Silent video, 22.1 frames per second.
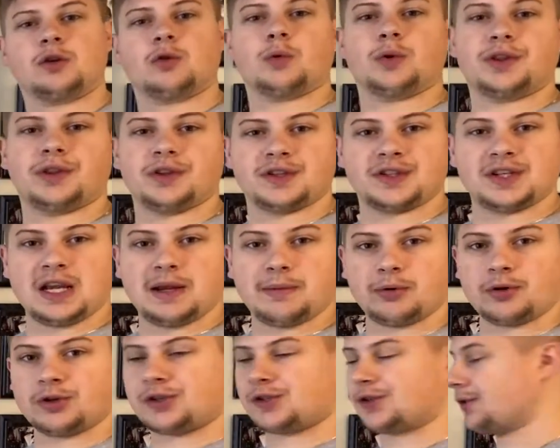with the
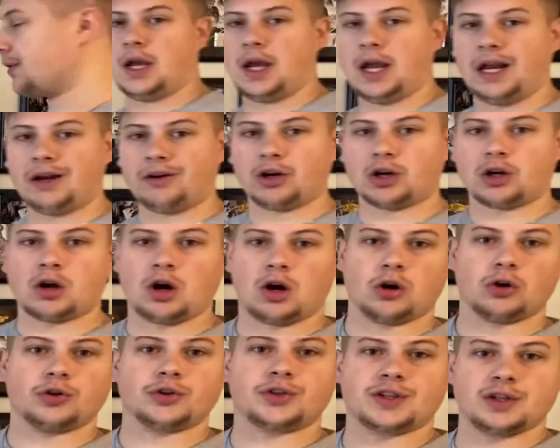Sabres, Erik
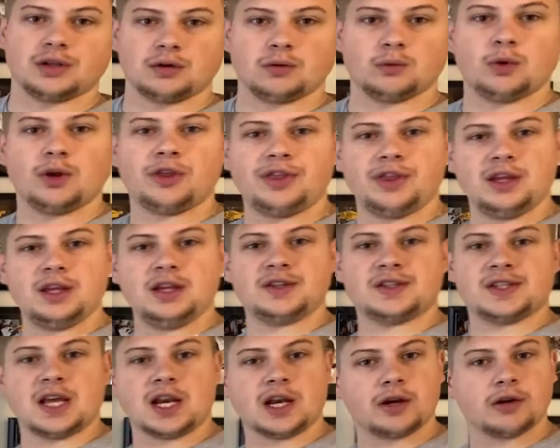Karlsson with the
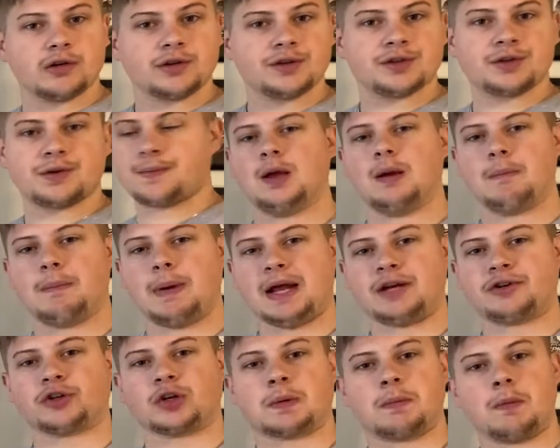Senators,
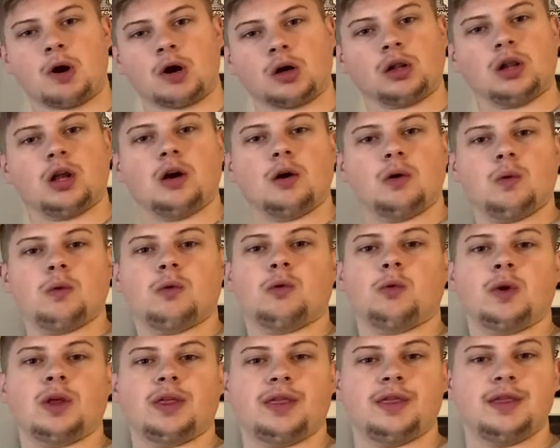Patrick Marleau
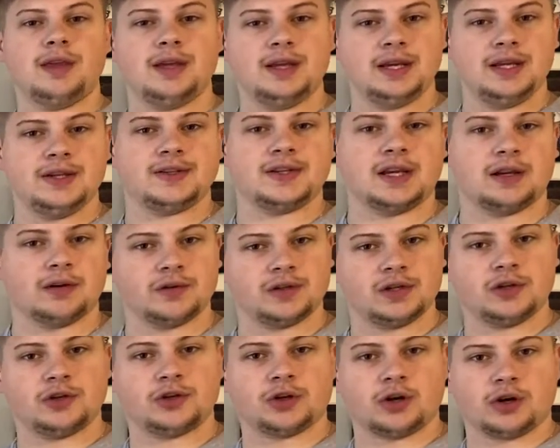with the San
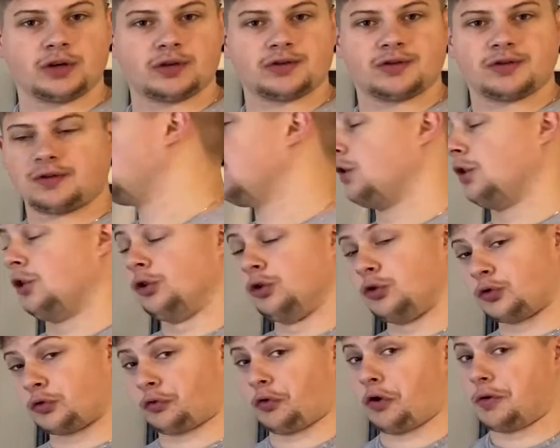Jose Sharks,
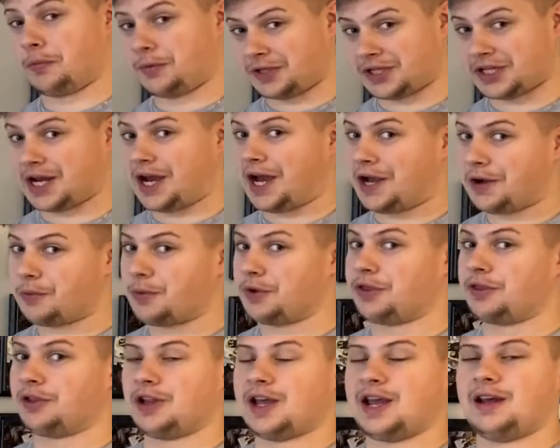Luc Robitaille
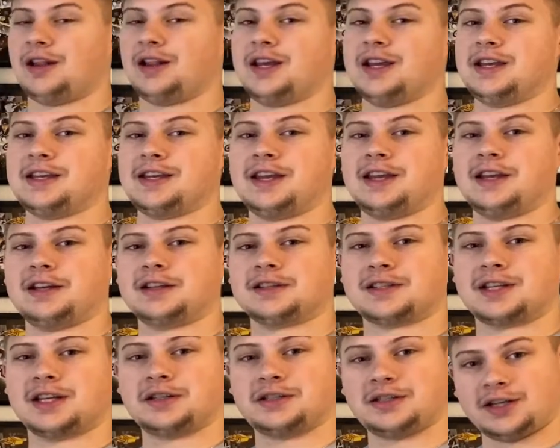with the LA Kings,
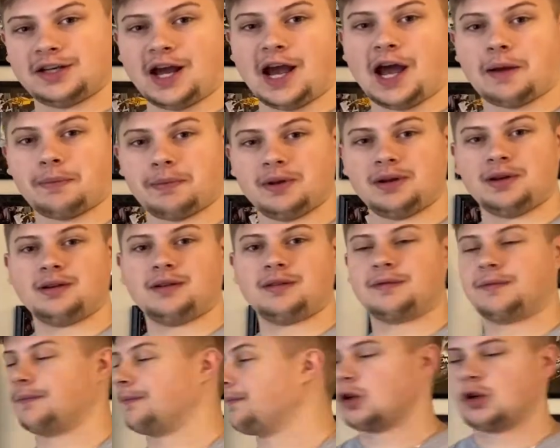that did happen,
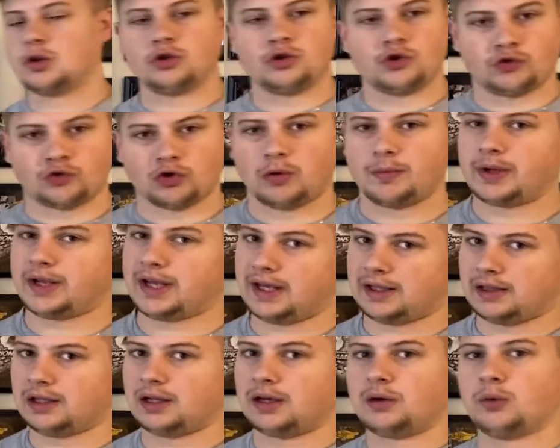Jerome
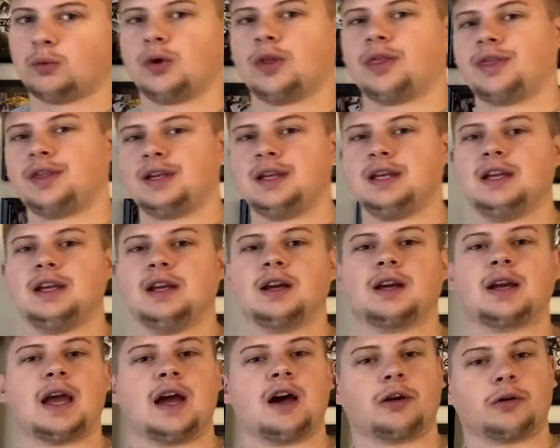Iginla with the
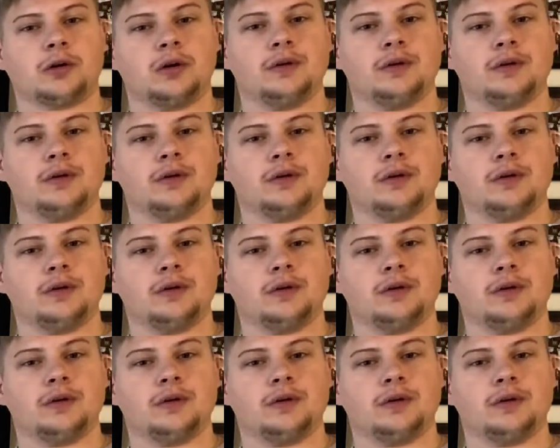Calgary